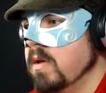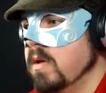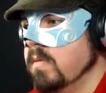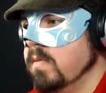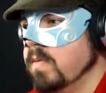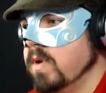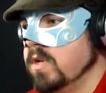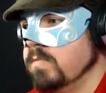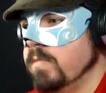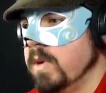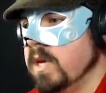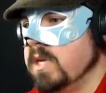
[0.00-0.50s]

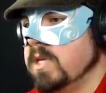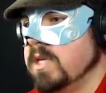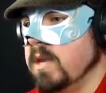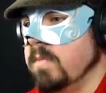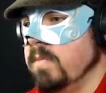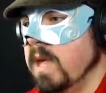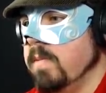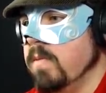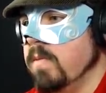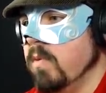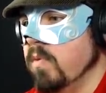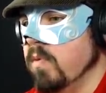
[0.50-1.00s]
Because basically
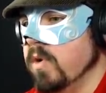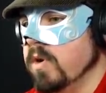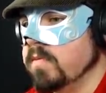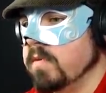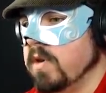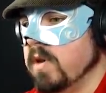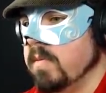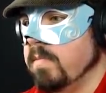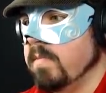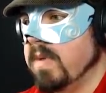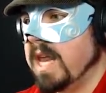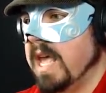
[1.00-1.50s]
people would
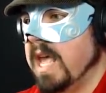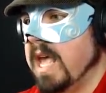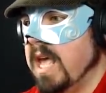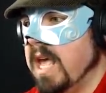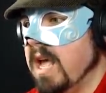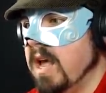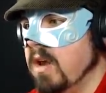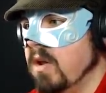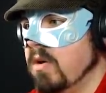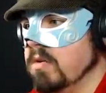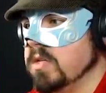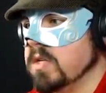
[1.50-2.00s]
play
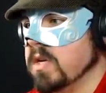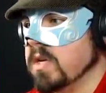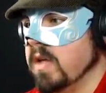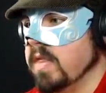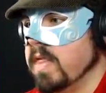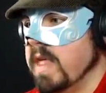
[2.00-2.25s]
alongside